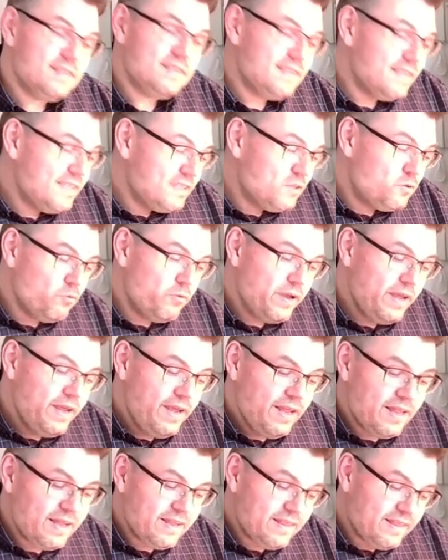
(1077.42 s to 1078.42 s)
it's
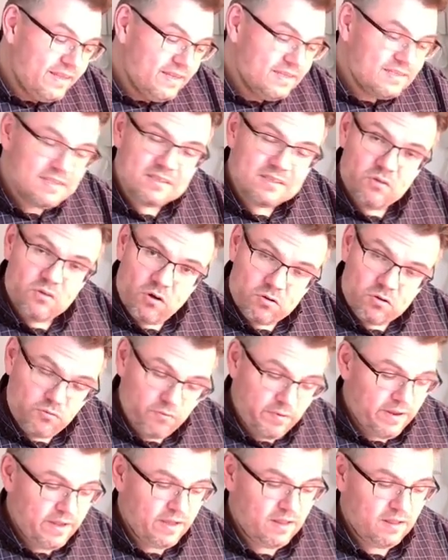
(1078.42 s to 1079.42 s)
real and this is not
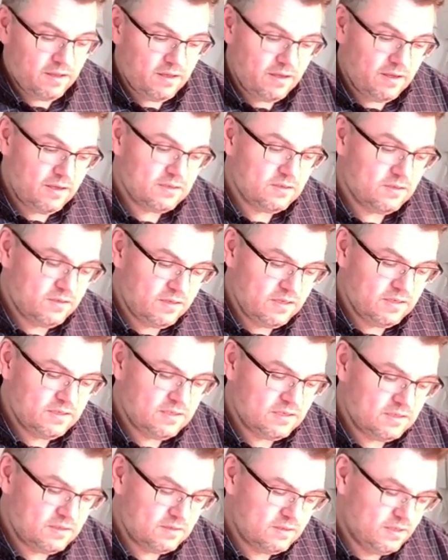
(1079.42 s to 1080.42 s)
real, yeah, so this
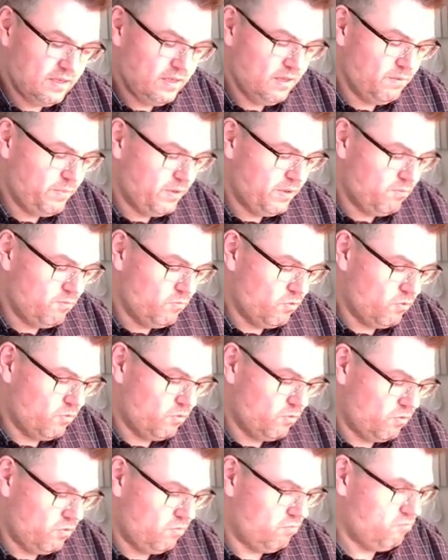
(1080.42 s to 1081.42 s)
is a little bit
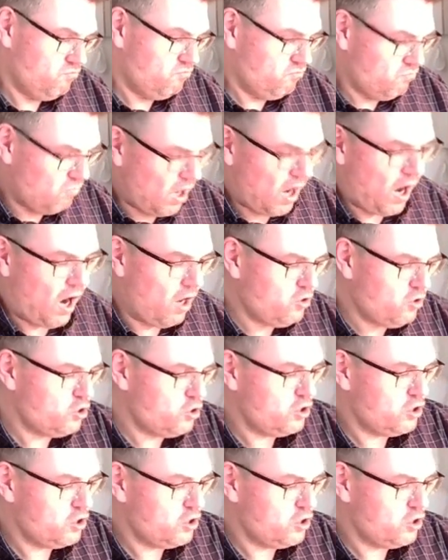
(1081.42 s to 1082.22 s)
more harsh,